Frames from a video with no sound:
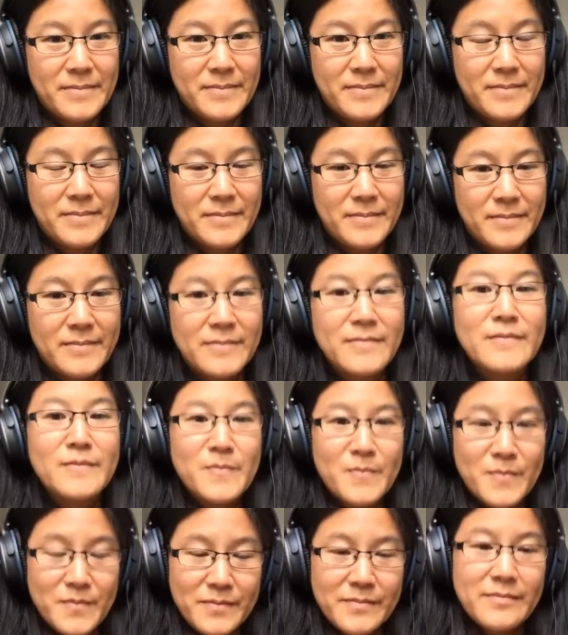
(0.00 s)

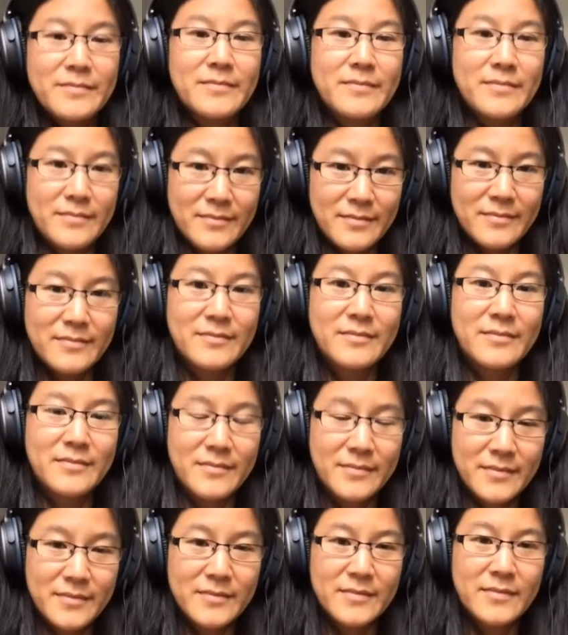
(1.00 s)

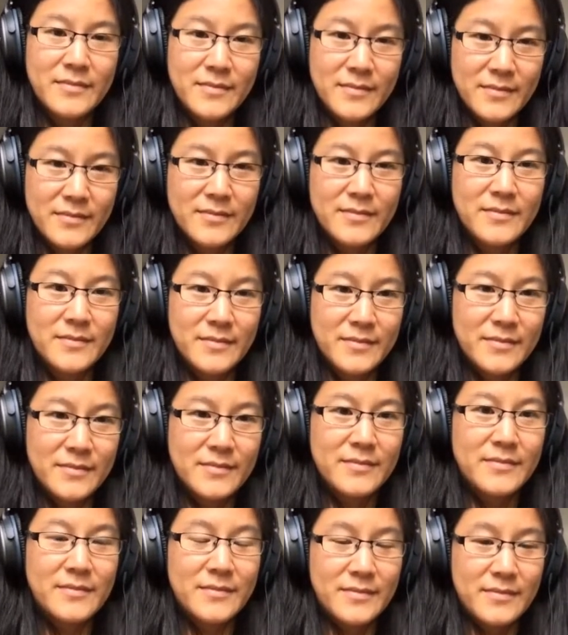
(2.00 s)

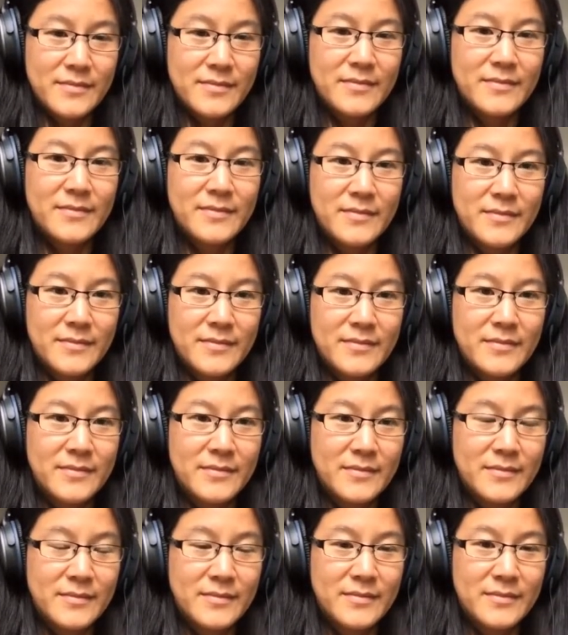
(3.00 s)

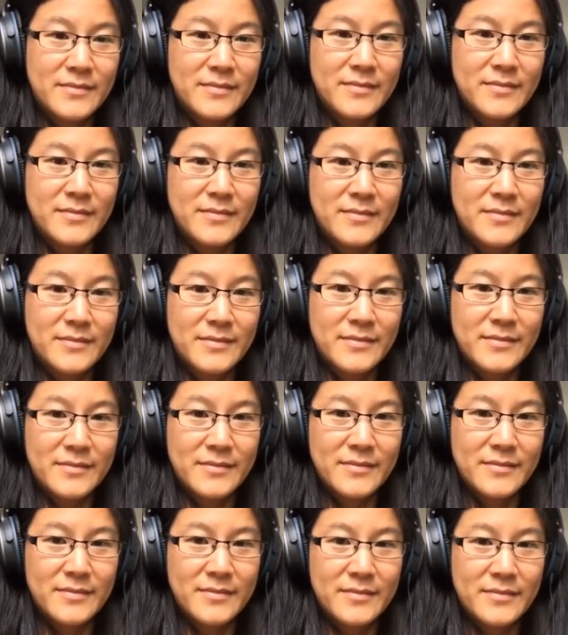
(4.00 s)

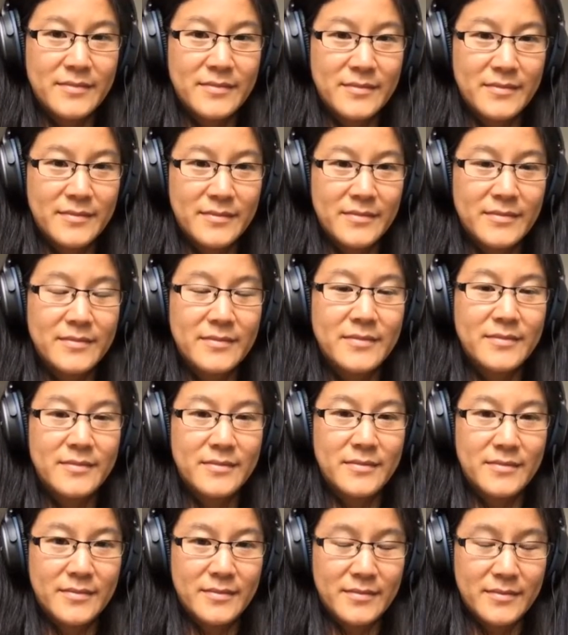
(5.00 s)

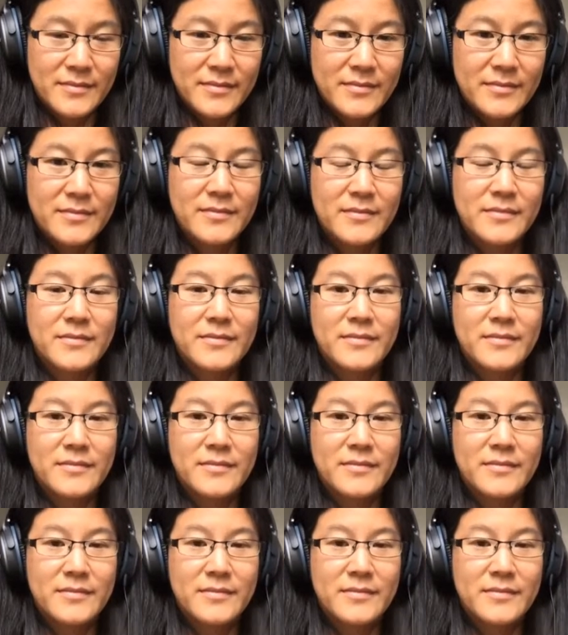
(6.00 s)
[no speech]